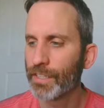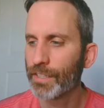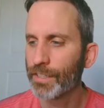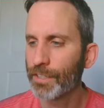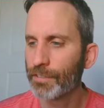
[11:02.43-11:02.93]

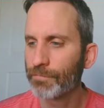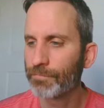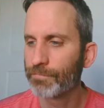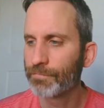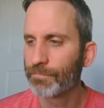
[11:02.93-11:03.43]

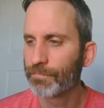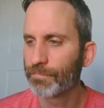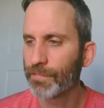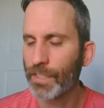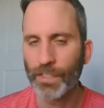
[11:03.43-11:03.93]
um,
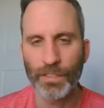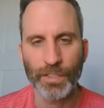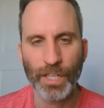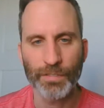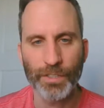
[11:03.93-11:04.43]
a
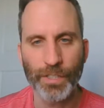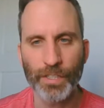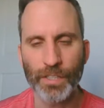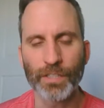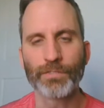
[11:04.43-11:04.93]
kind of
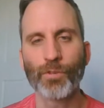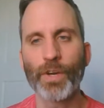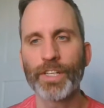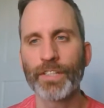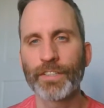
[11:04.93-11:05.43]
an
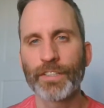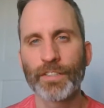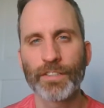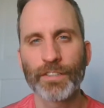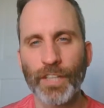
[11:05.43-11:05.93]
avoidant
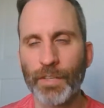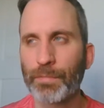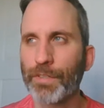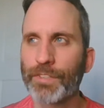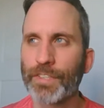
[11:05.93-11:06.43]
type
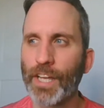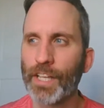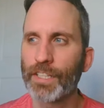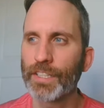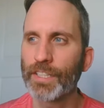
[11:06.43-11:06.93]

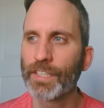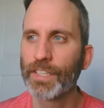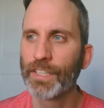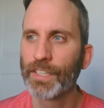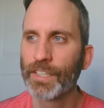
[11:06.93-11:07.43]
personality,
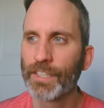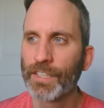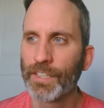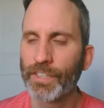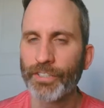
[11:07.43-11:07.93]

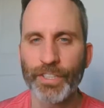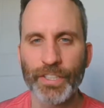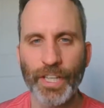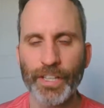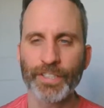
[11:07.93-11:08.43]
you can
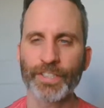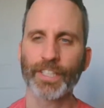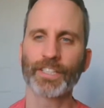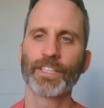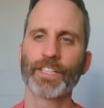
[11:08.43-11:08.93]
take this
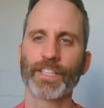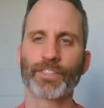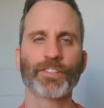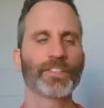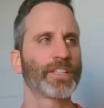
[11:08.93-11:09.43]
idea that
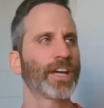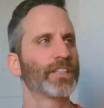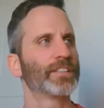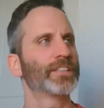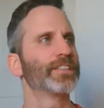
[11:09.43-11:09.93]
there is
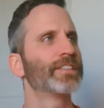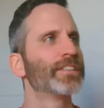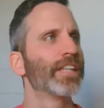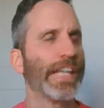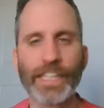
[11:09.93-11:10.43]
not
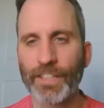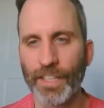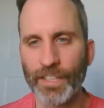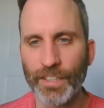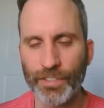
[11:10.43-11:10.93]

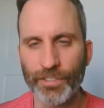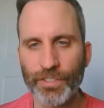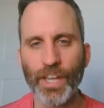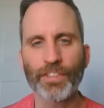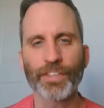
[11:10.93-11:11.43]
anything, that there's
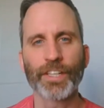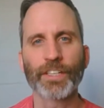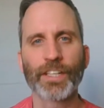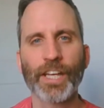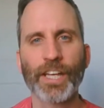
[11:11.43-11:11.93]
nothing,
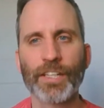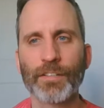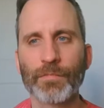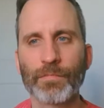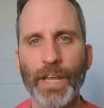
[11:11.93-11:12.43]

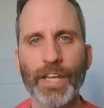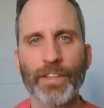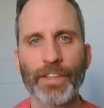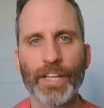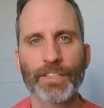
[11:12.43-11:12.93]
and
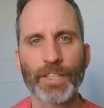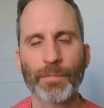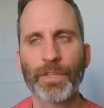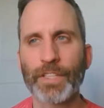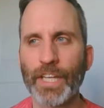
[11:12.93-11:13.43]
make that
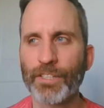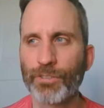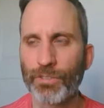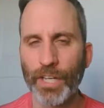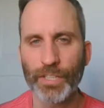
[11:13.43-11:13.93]
something that you
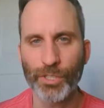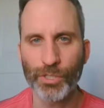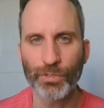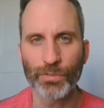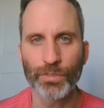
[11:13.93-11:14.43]
try to
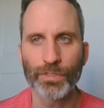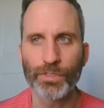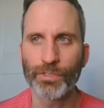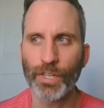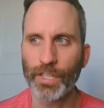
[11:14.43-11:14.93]
use.
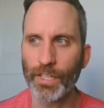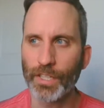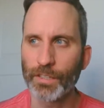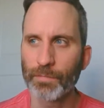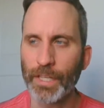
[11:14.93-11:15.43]
You try
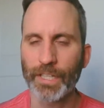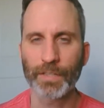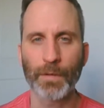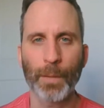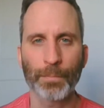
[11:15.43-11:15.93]
to make it
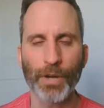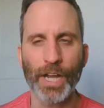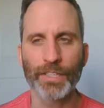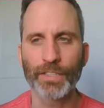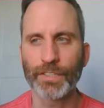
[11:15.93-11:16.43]
a
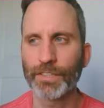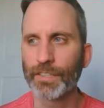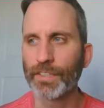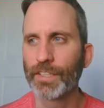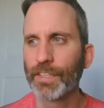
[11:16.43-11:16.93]

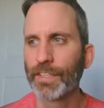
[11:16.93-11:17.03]
practical